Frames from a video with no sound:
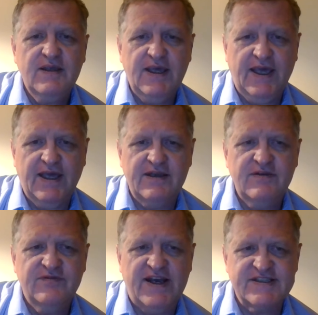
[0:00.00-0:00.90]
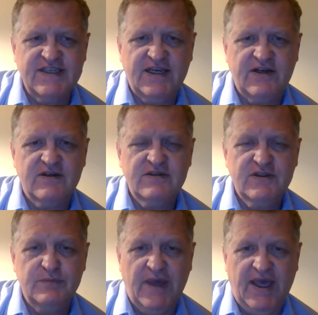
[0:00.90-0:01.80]
and fazer,
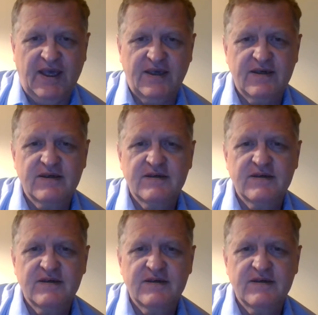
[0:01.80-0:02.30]
to make.